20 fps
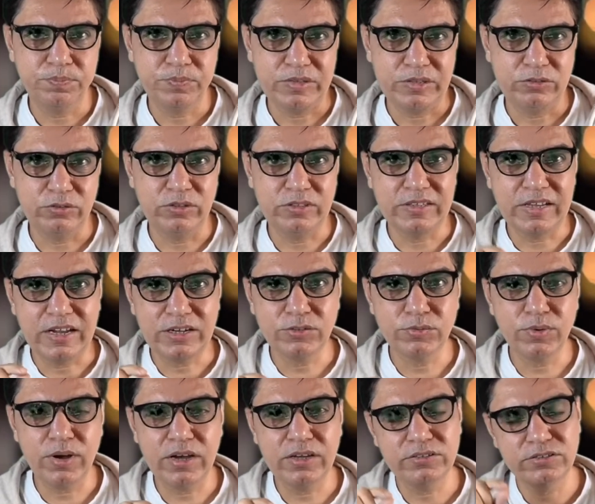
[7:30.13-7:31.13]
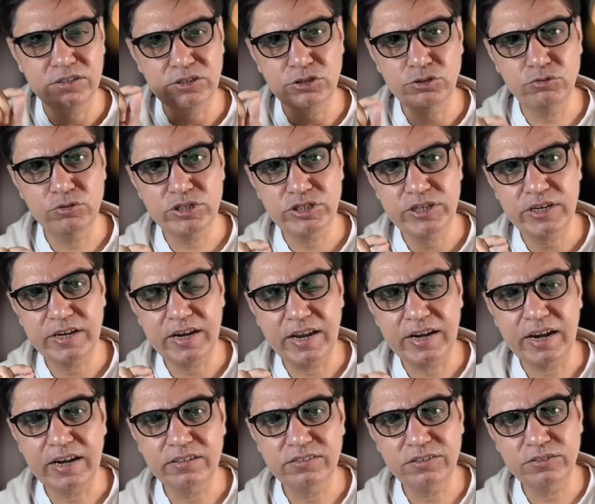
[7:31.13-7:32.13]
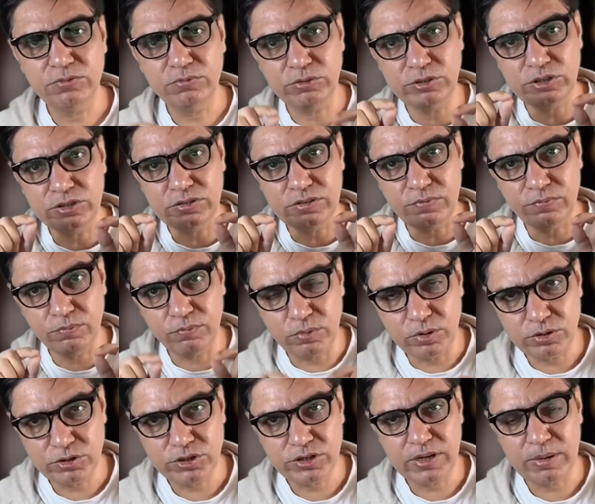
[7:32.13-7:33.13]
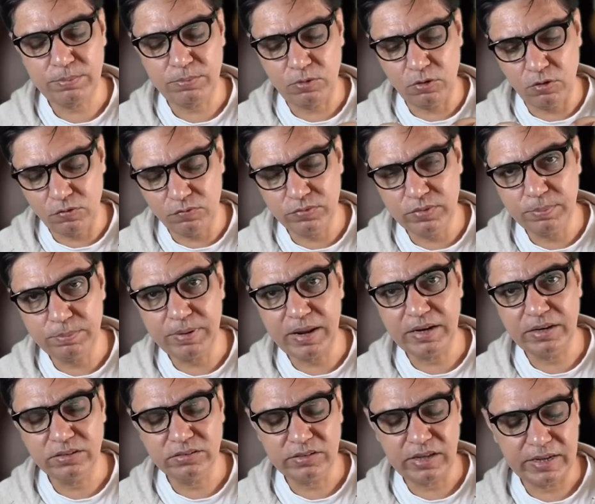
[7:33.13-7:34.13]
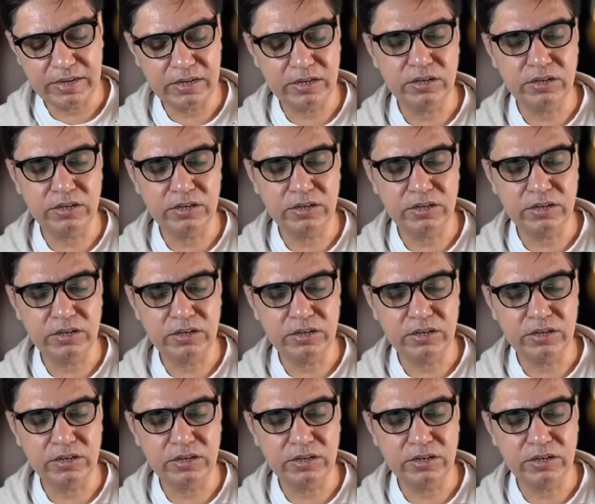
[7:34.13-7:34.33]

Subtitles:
So that's why situation analysis, which is the first step of the planning cycle,